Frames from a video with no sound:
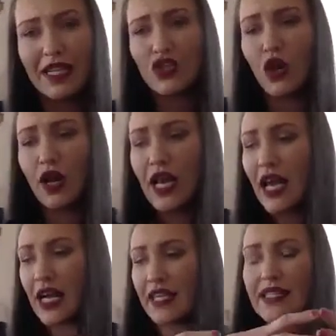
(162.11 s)
It's not
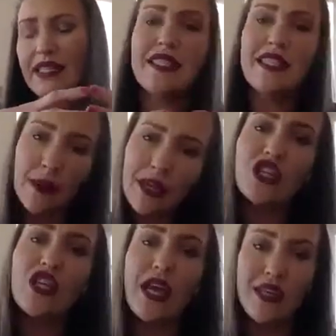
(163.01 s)
a
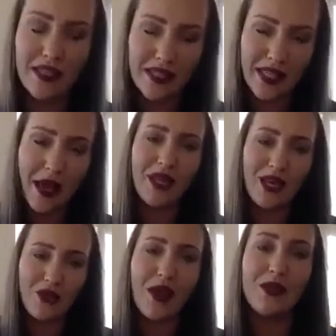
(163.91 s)
systemic change that's happening
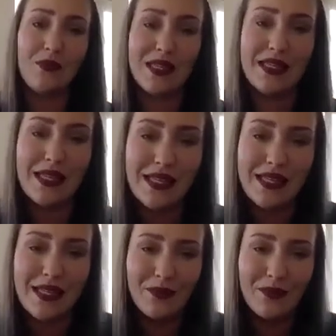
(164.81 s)
throughout the business.